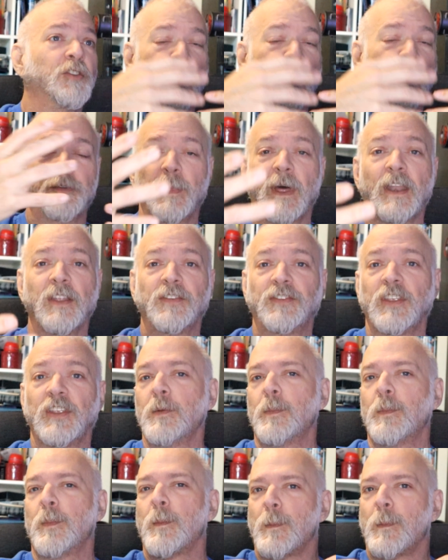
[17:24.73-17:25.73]
plus
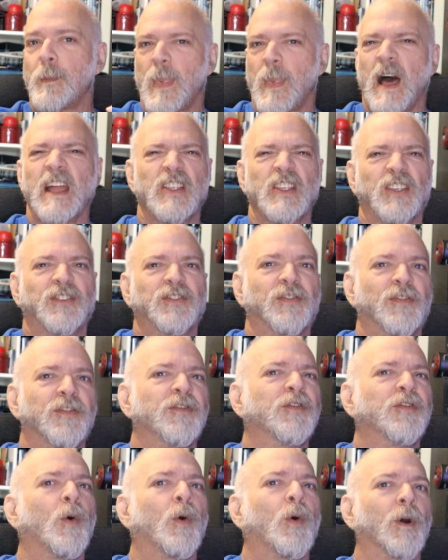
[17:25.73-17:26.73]
medicine,
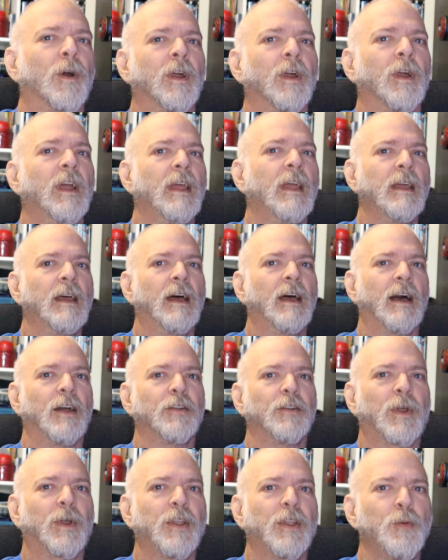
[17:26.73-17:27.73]
-4.
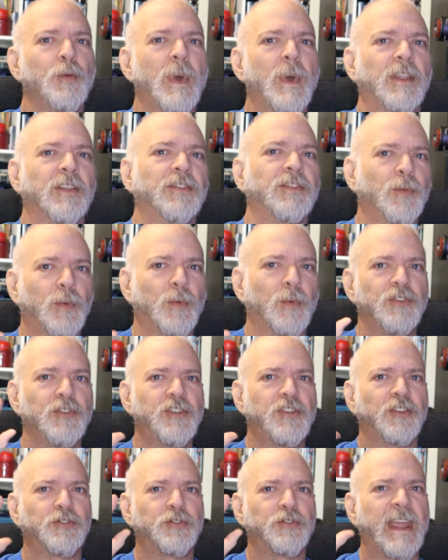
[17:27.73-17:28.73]
Trying to do medicine with
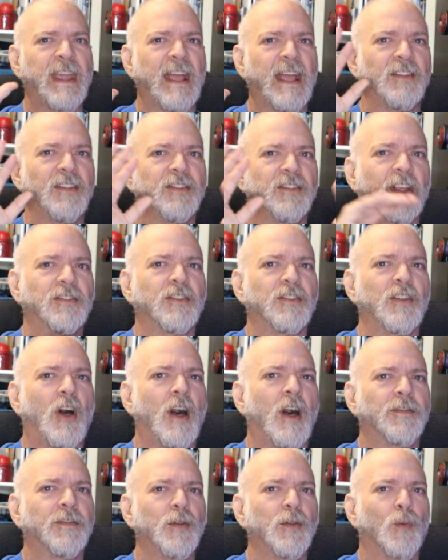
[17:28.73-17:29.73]
just your hands doesn't
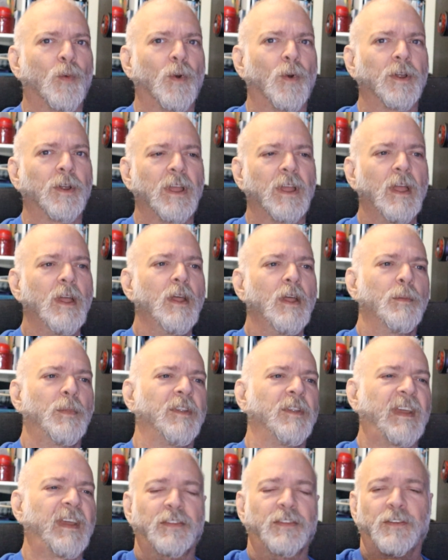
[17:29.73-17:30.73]
often work.
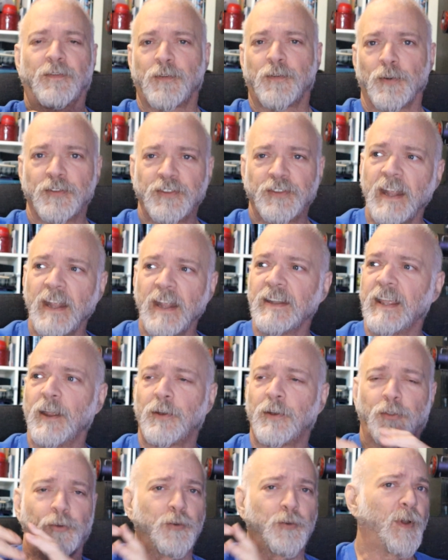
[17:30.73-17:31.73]
But if you got the first aid
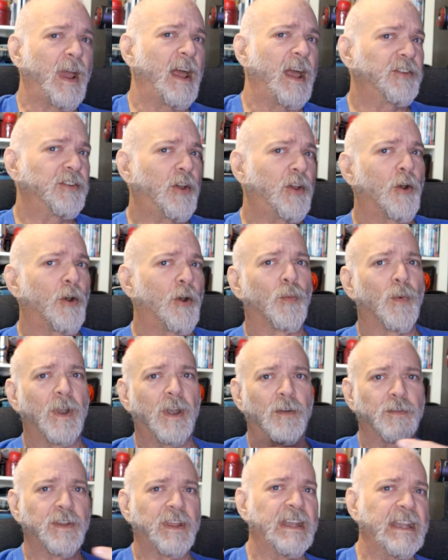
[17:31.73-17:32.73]
kit or the crash cart or
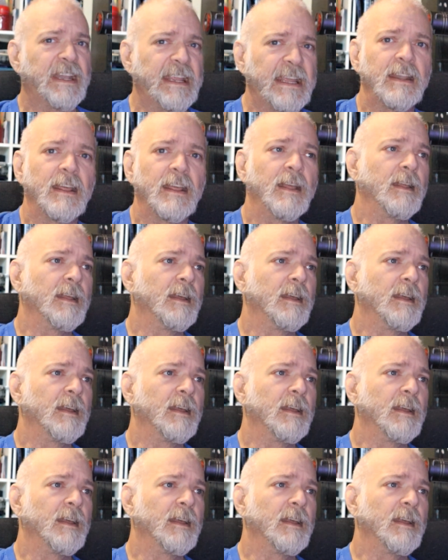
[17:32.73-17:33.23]
whatever you need,